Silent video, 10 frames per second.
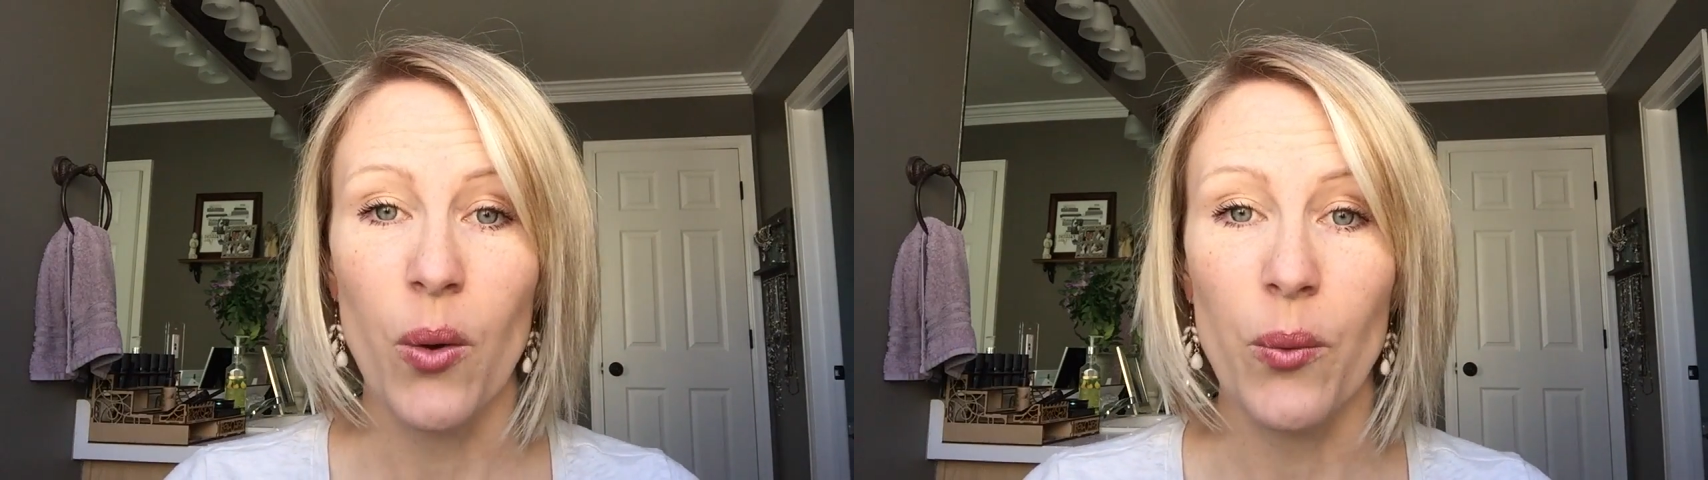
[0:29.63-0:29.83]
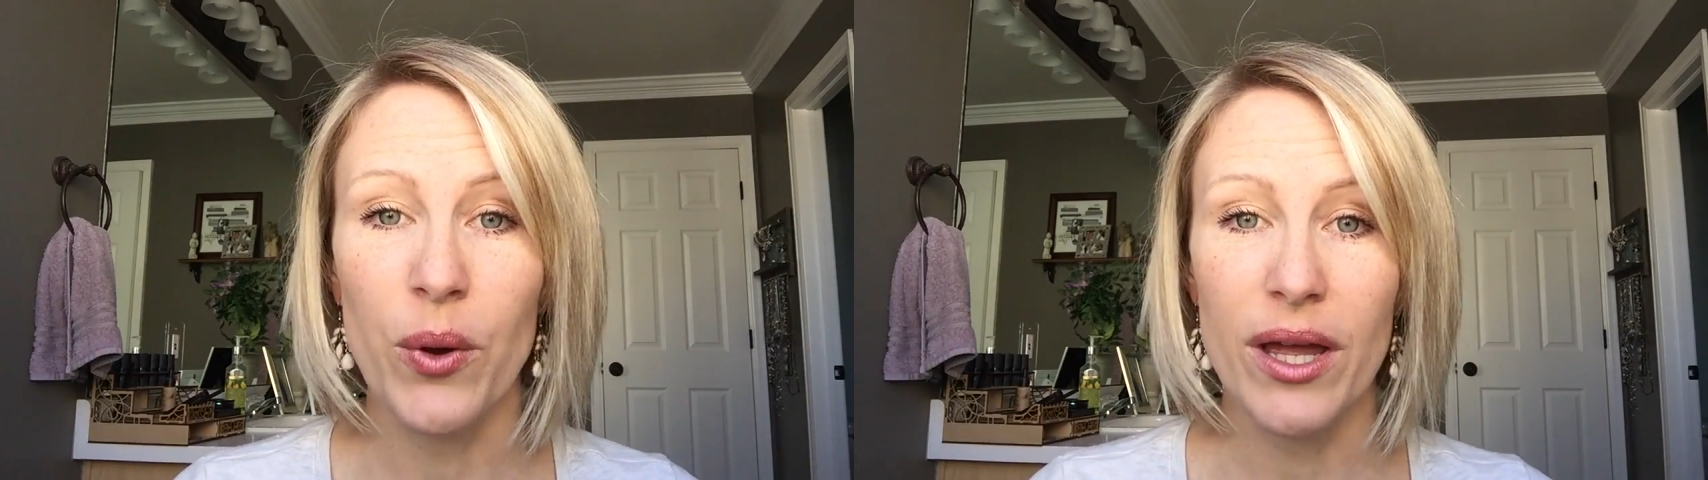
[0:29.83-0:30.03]

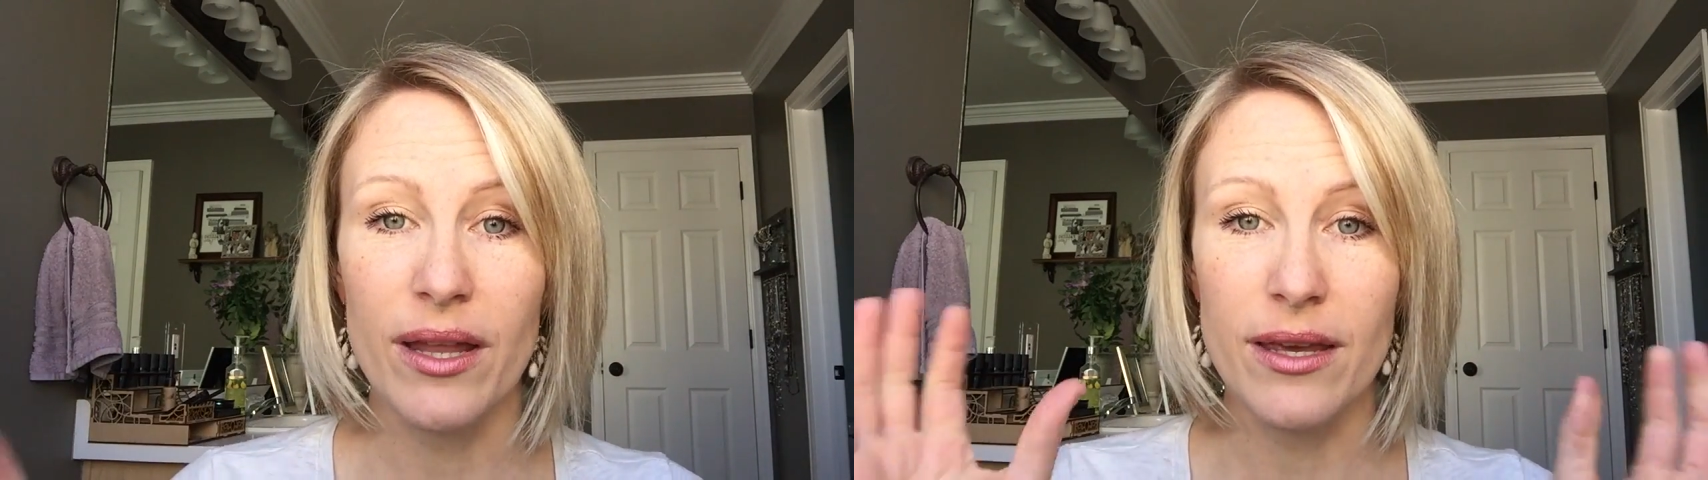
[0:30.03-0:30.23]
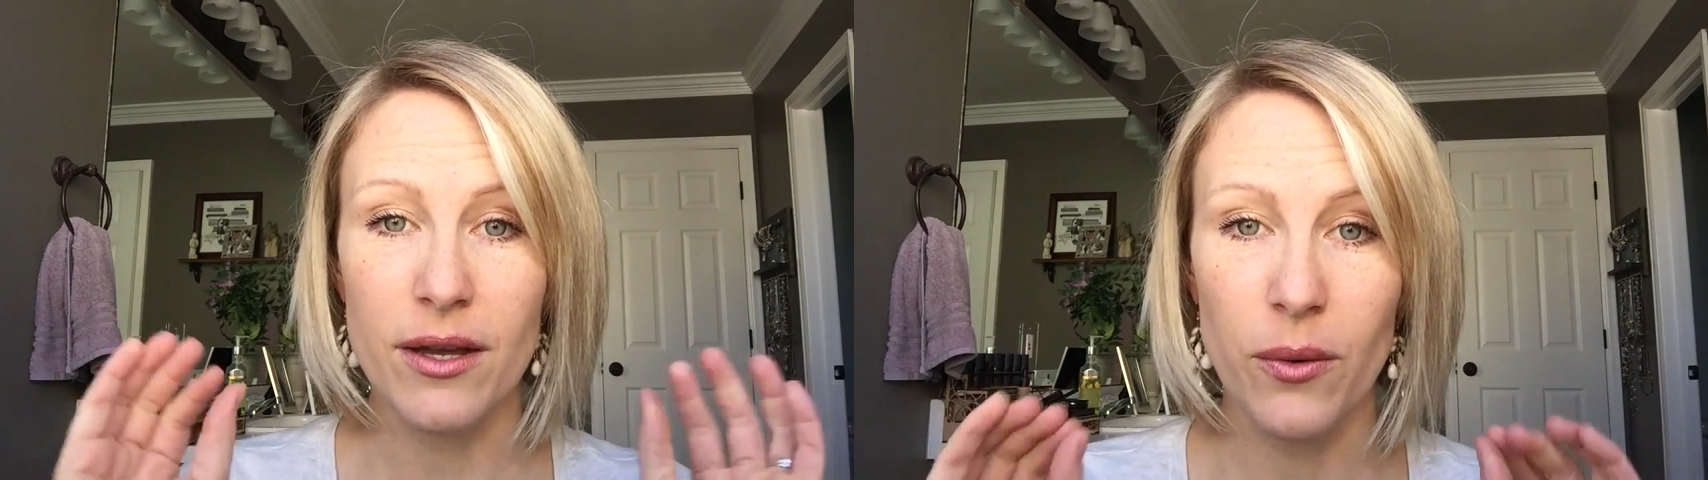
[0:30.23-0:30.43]

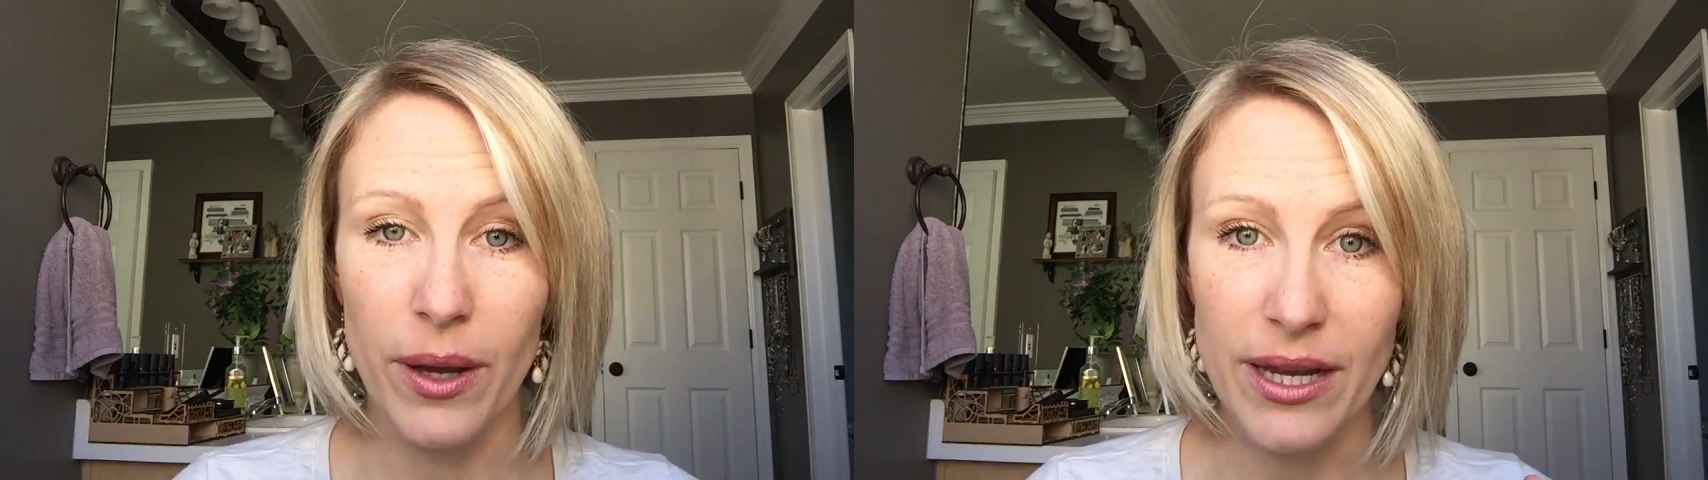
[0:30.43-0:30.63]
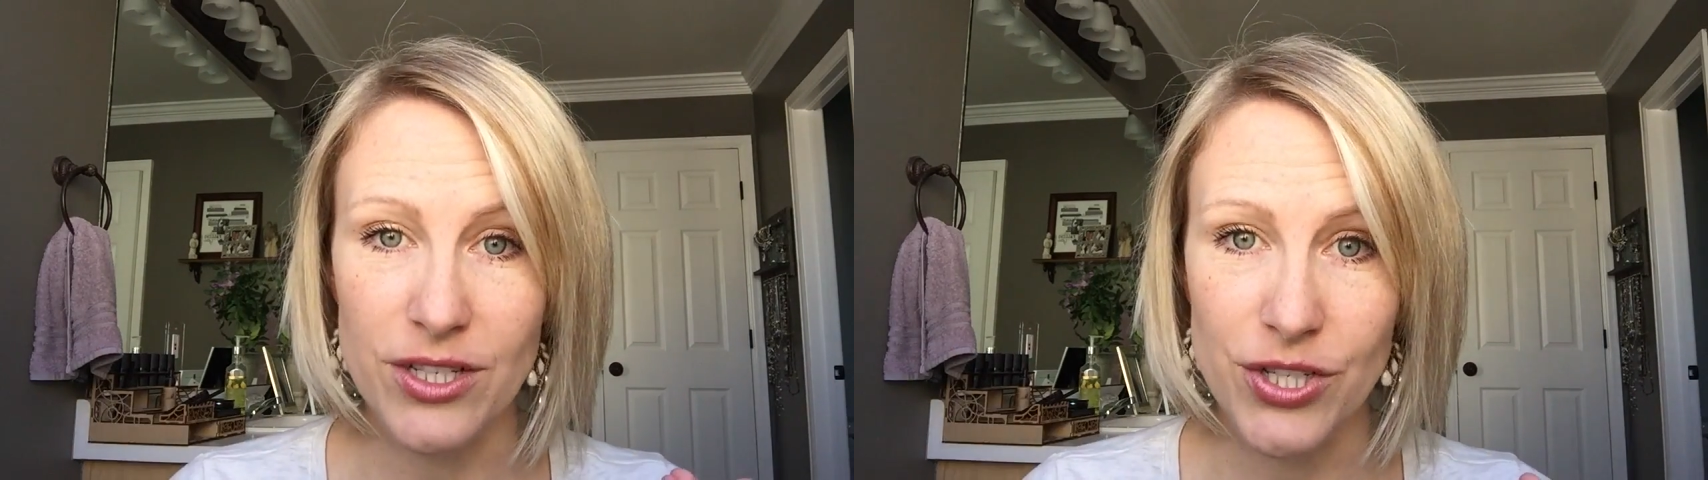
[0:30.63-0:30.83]
will equate